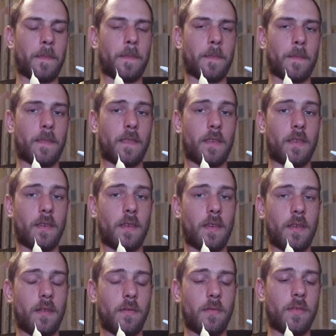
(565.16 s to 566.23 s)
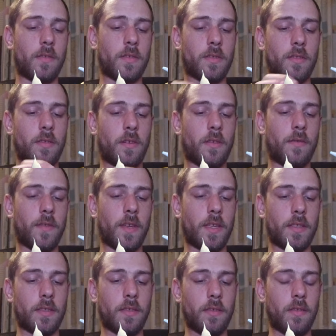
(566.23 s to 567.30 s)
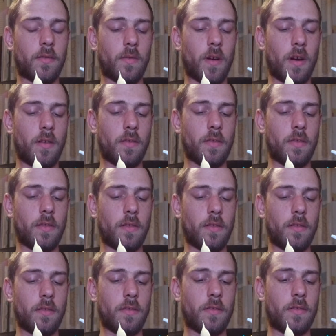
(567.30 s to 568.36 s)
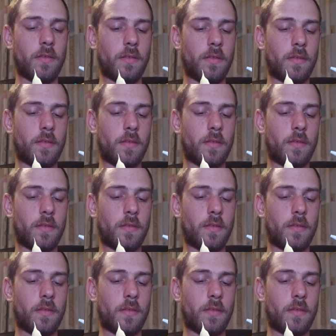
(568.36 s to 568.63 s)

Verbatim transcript: Okay, we're gonna start off against an Groudon.